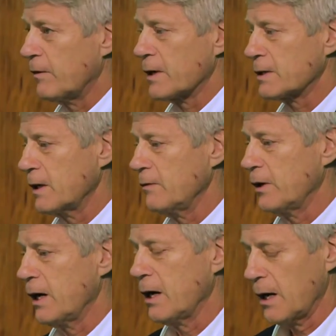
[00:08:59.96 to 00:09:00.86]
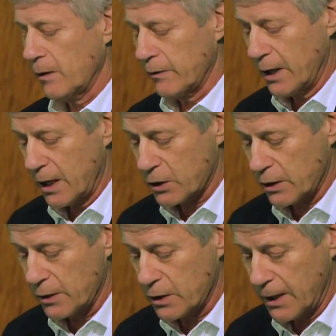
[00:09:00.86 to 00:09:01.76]
fire safety high on the
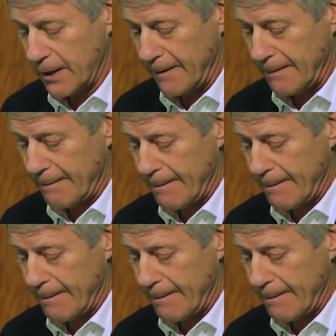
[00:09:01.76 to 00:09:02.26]
national agenda.